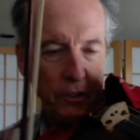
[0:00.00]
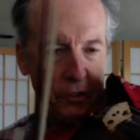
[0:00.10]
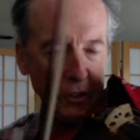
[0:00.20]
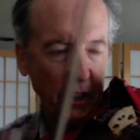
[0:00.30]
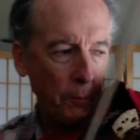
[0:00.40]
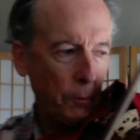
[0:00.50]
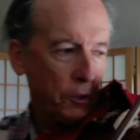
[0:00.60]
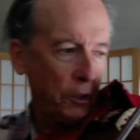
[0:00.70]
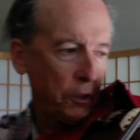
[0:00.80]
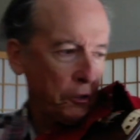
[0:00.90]
Second
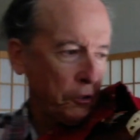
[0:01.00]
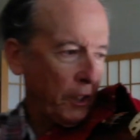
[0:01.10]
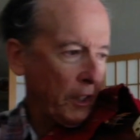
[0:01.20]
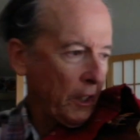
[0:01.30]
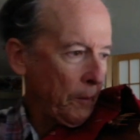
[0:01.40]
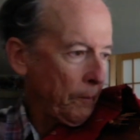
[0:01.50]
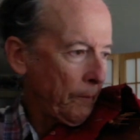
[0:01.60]
position, set it up.